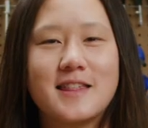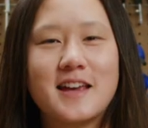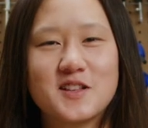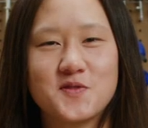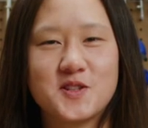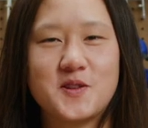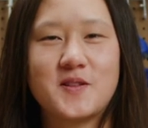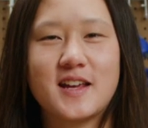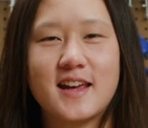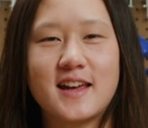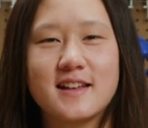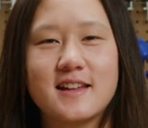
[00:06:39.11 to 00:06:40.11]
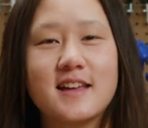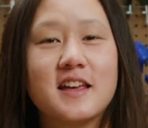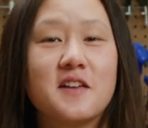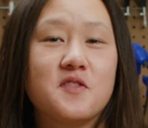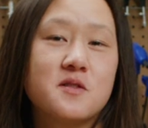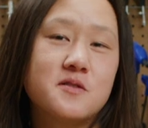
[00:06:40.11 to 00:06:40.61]
Thanks for tuning in.
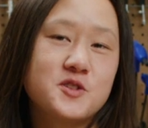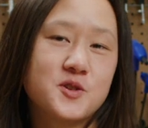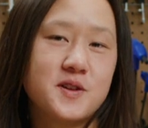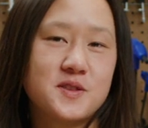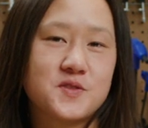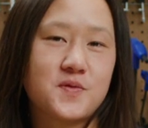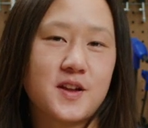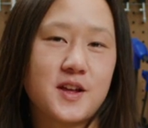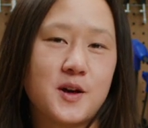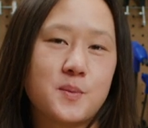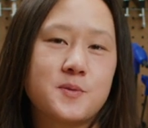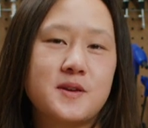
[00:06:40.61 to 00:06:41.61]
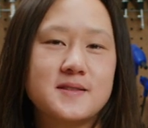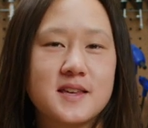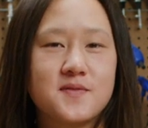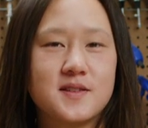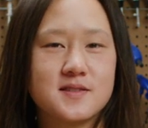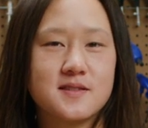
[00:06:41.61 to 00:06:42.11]
If you enjoyed this video, please
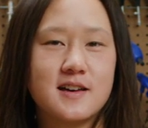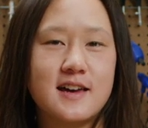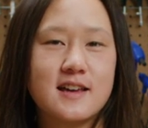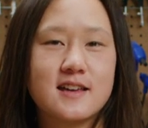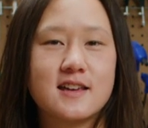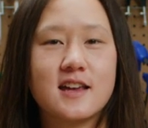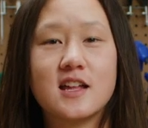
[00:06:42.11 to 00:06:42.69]
give us a like,